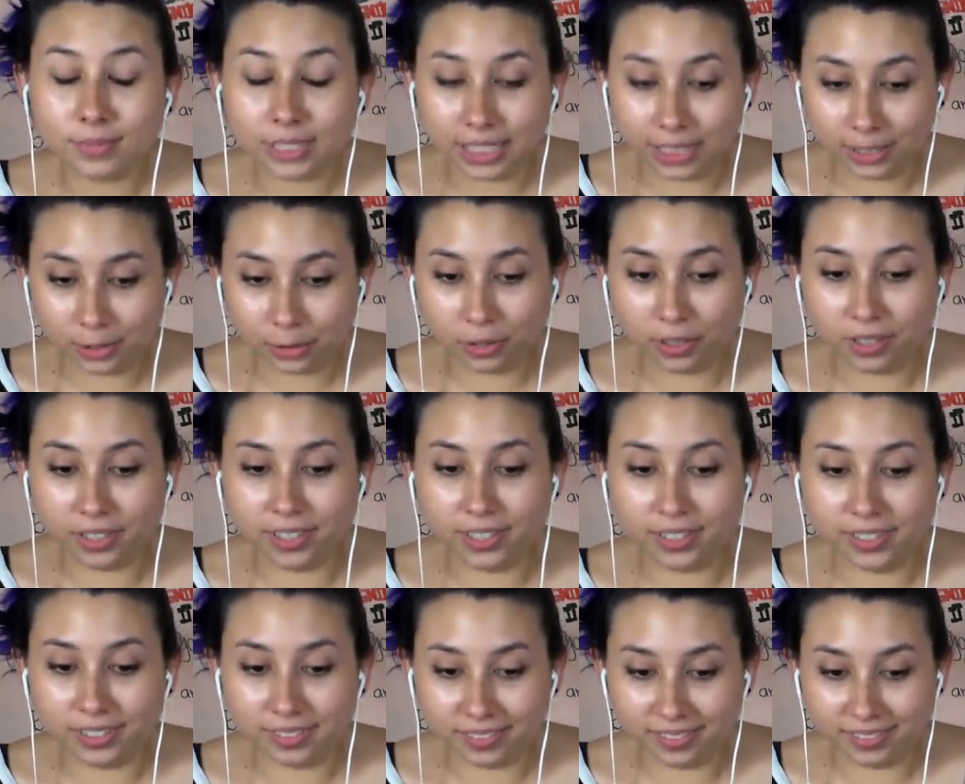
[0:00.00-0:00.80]
He
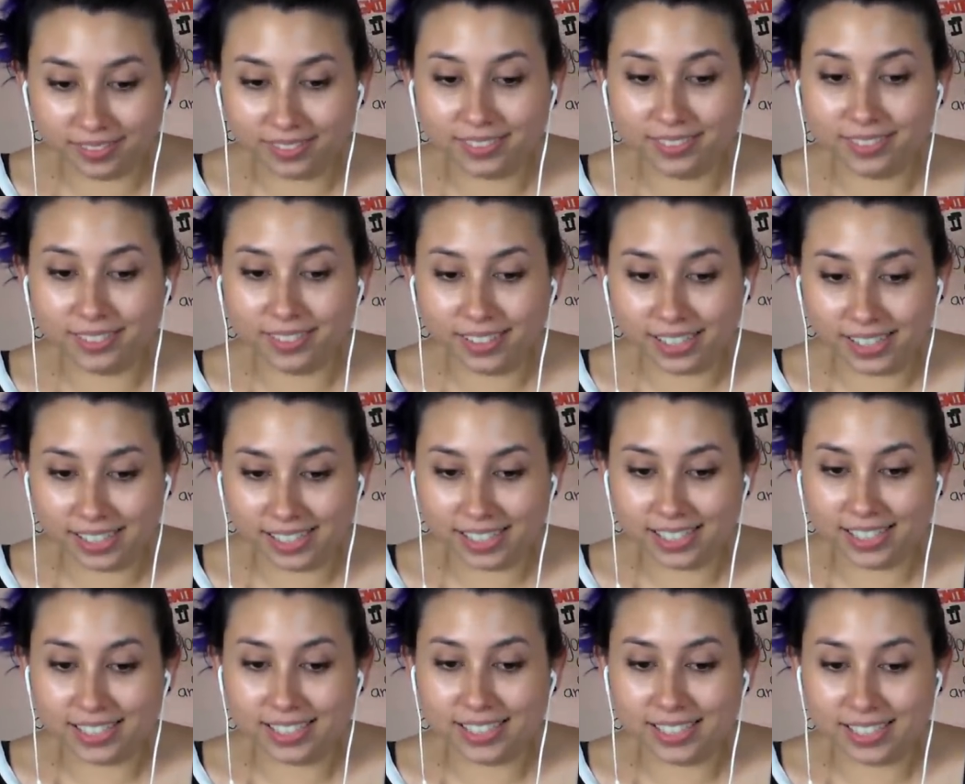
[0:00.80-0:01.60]
probably
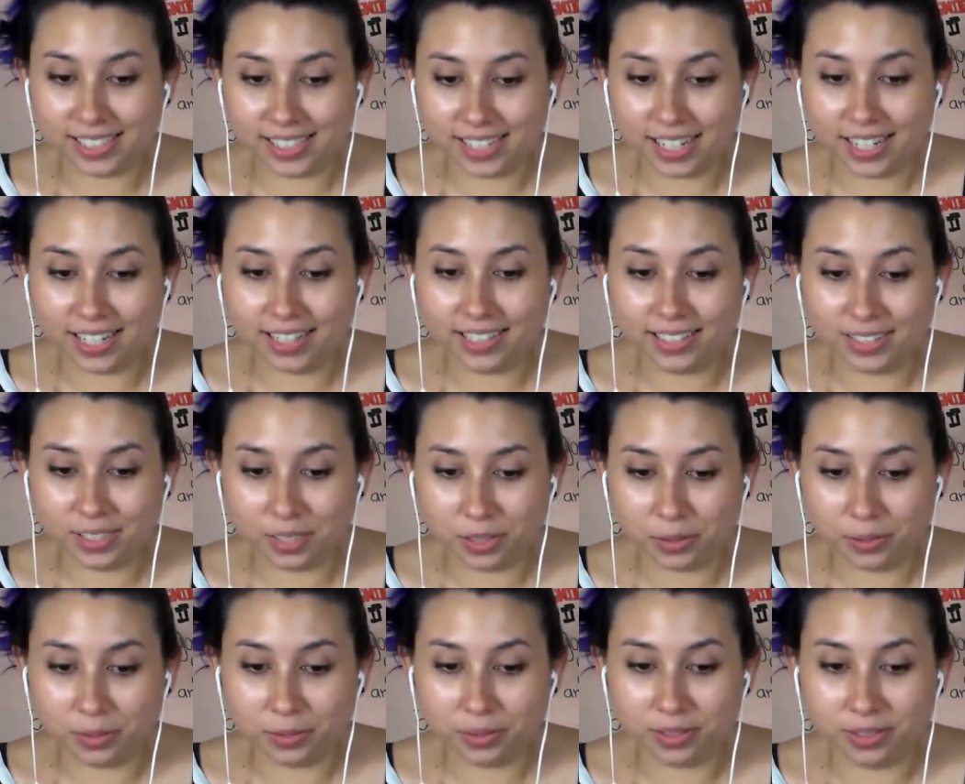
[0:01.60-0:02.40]
needs the chalice
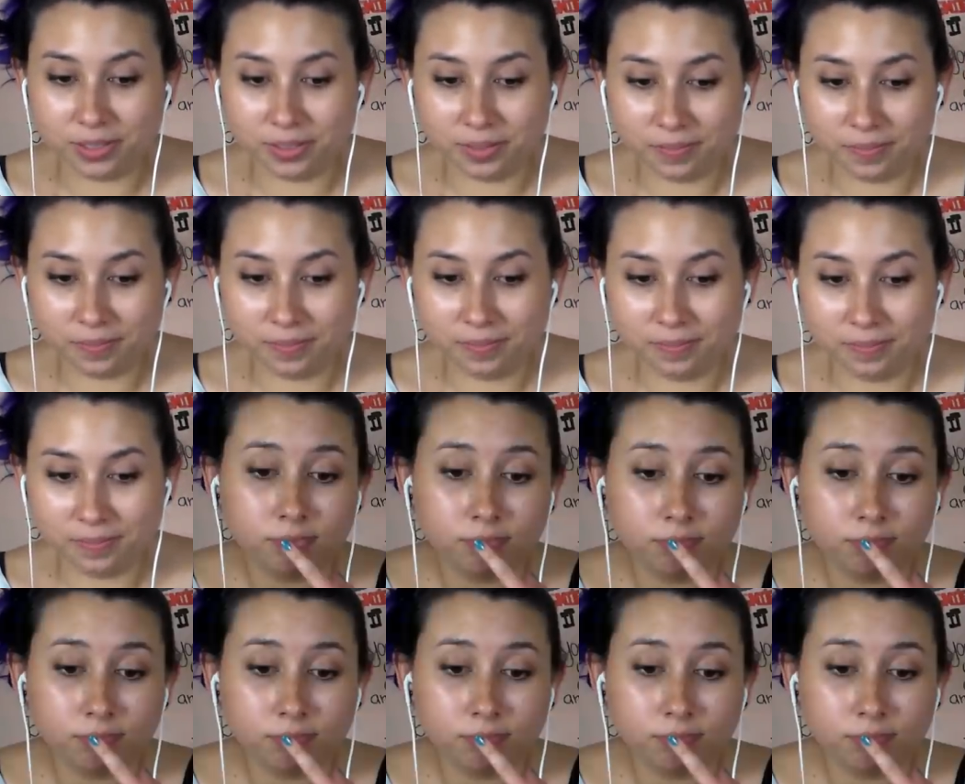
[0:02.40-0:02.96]
suit.